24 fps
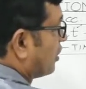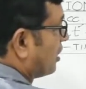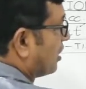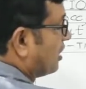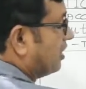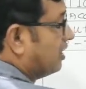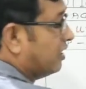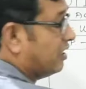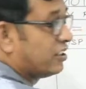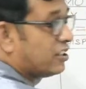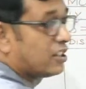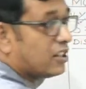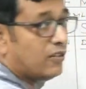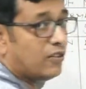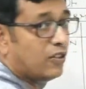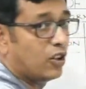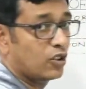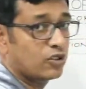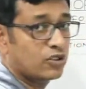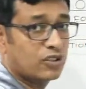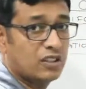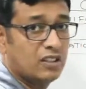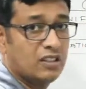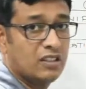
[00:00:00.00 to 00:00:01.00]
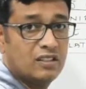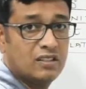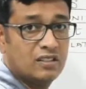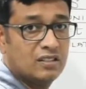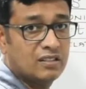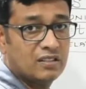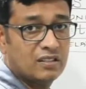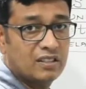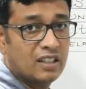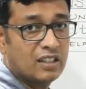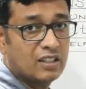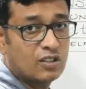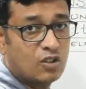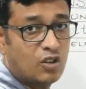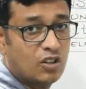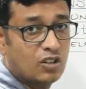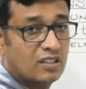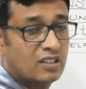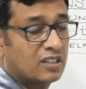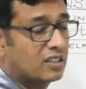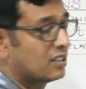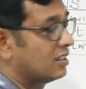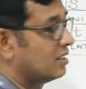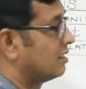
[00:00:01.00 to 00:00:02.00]
and initial velocity, they are
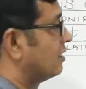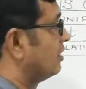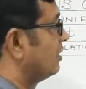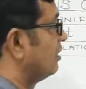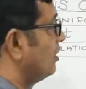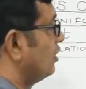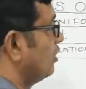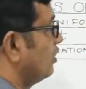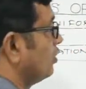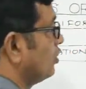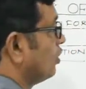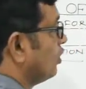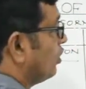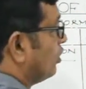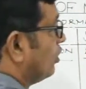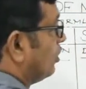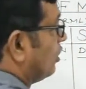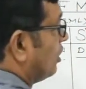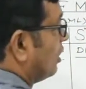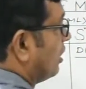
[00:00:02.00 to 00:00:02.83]
constant. So